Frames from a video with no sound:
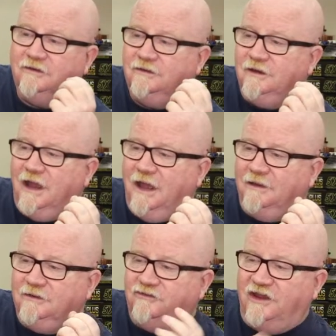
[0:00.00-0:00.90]
uh,
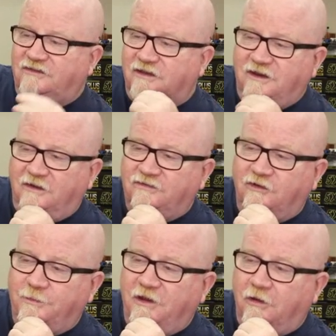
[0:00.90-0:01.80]
Jessica Dickerson
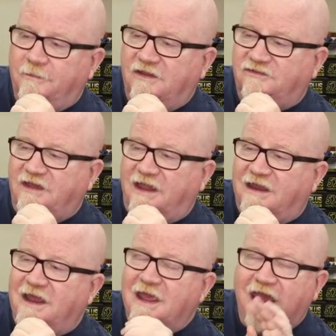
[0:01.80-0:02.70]
will be here on May 2nd.